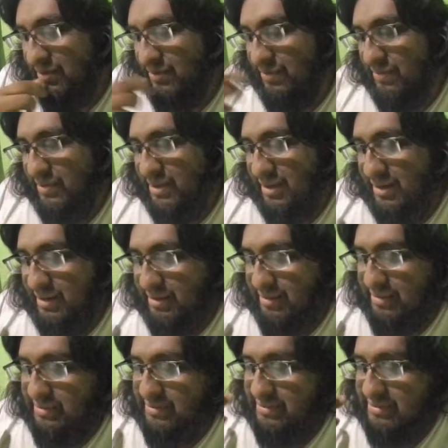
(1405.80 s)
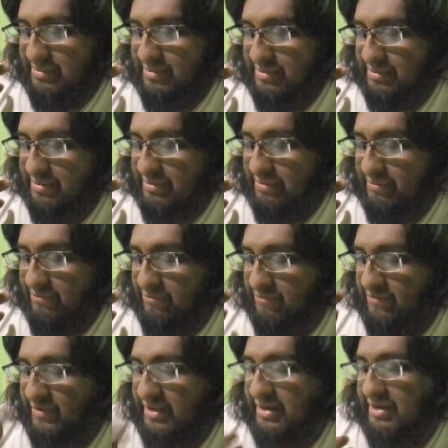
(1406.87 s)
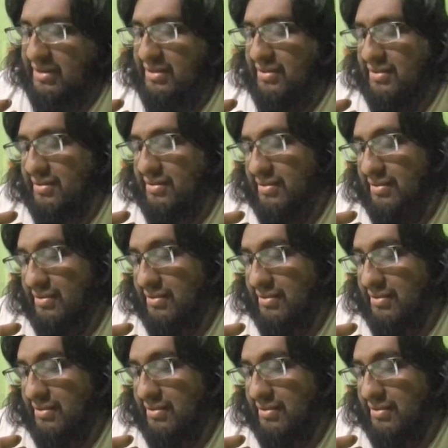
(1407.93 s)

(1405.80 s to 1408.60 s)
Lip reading: we are feeling